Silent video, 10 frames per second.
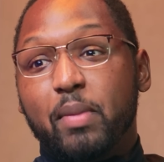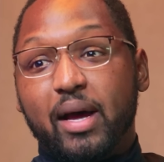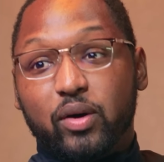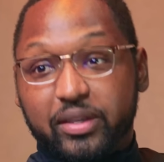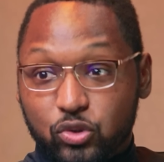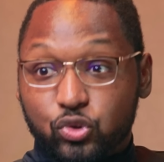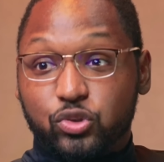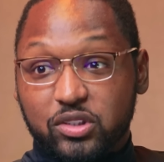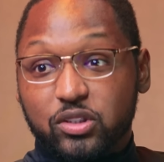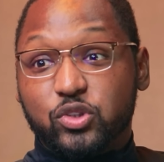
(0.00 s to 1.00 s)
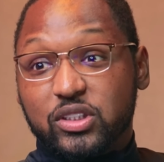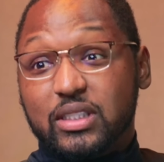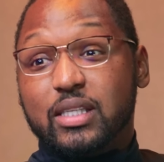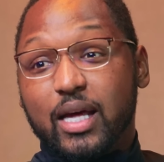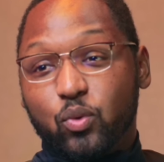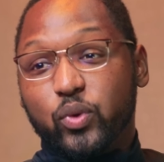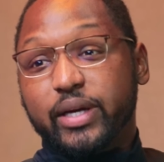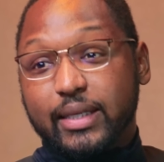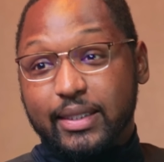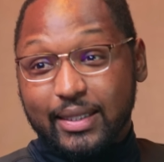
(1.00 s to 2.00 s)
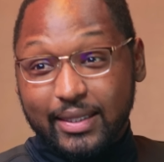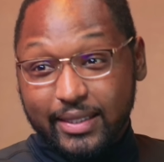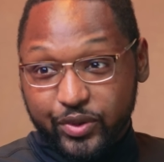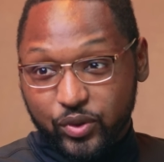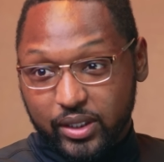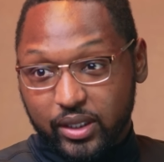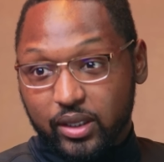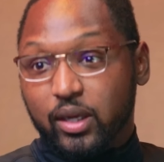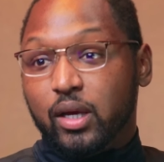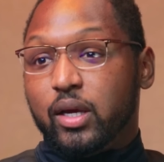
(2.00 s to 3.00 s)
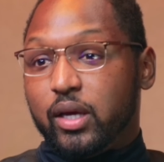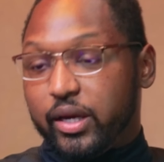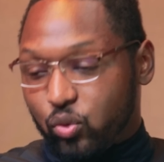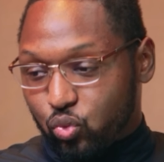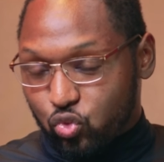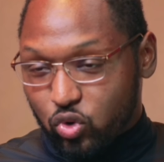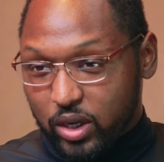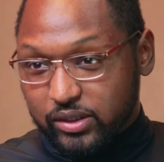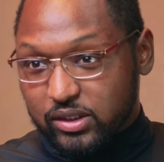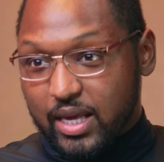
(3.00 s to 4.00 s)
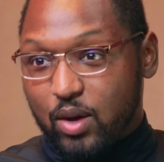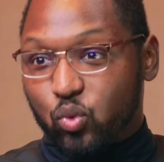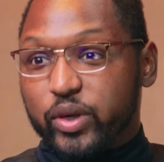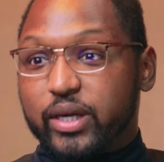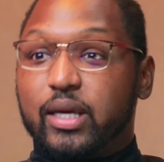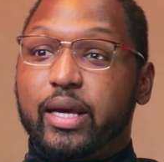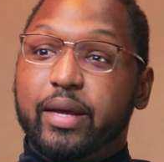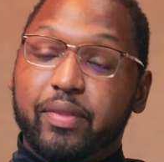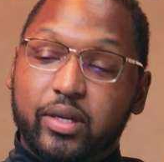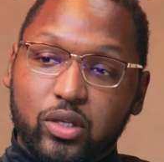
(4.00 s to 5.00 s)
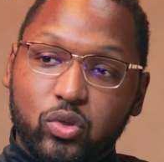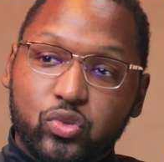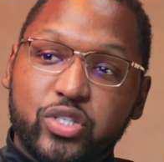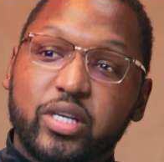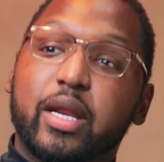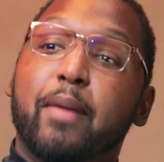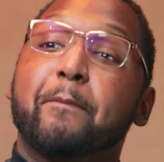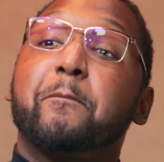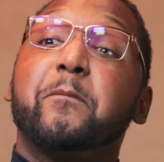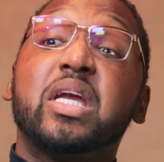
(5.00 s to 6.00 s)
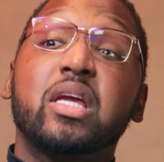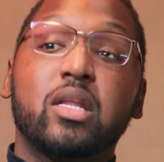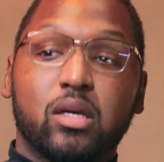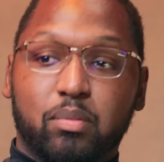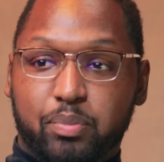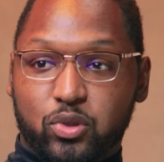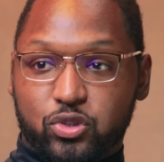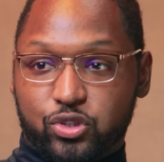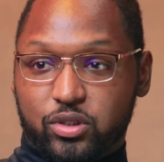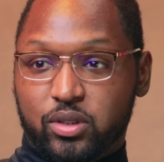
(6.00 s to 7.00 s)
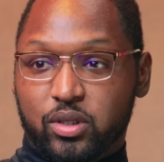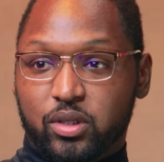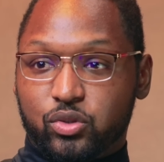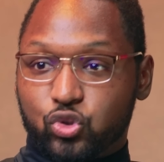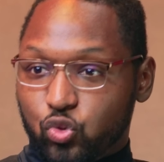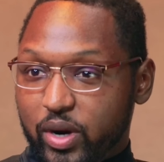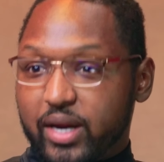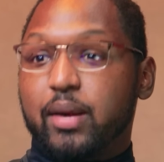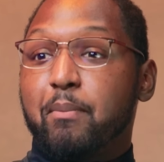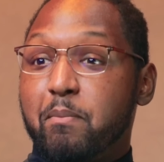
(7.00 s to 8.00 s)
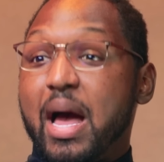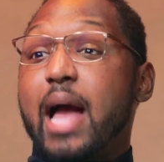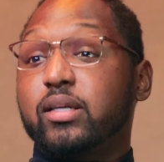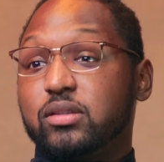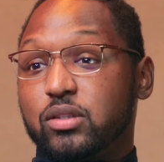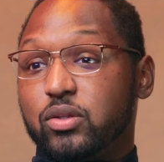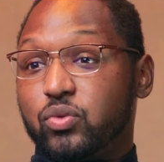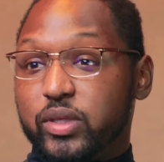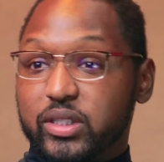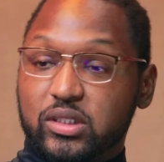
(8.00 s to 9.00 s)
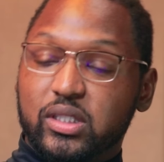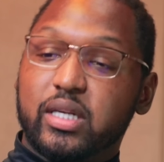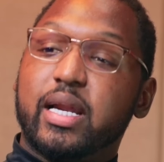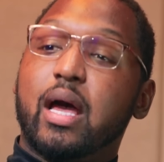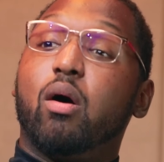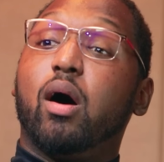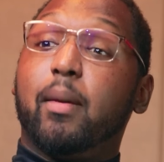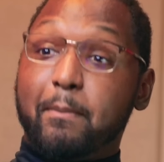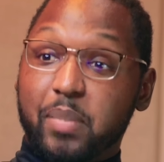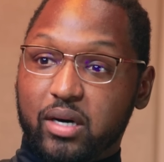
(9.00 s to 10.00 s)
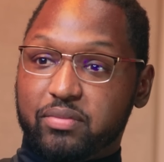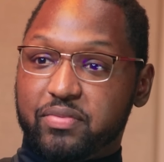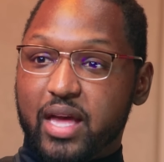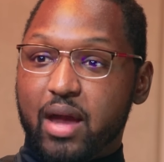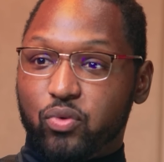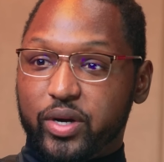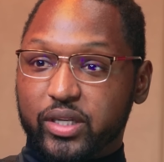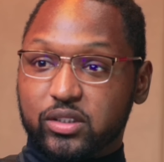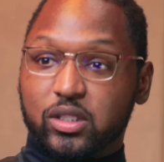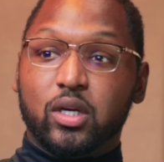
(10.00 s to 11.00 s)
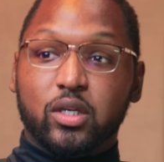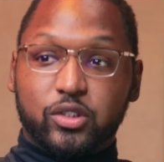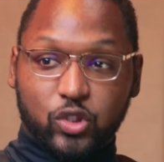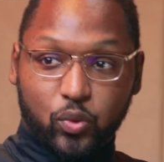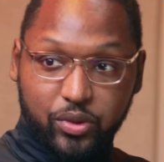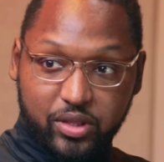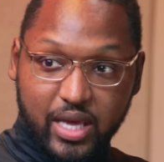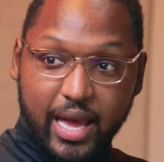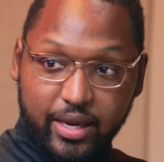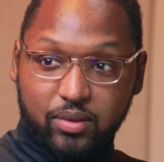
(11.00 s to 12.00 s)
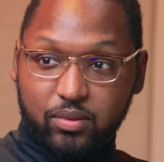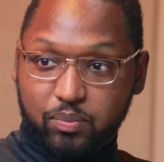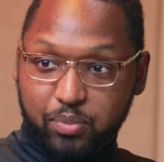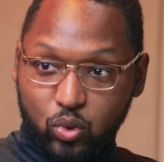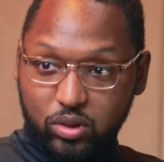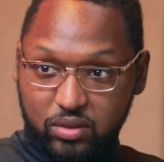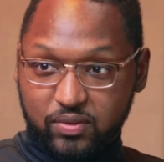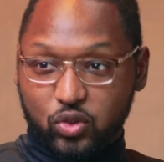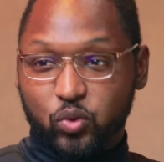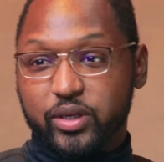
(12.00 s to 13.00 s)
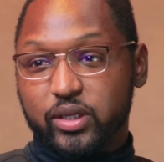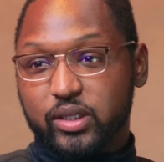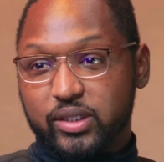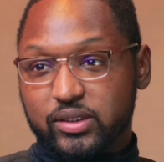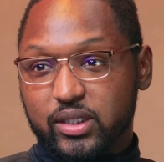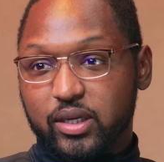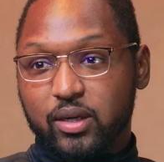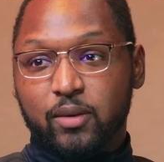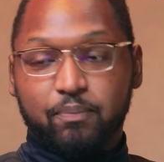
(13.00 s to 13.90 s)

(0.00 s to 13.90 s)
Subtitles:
out, and you still see that wick clearly. It runs that wick, and then you see an immediate push trading back into the range and now above that range. So that pool of liquidity that's there,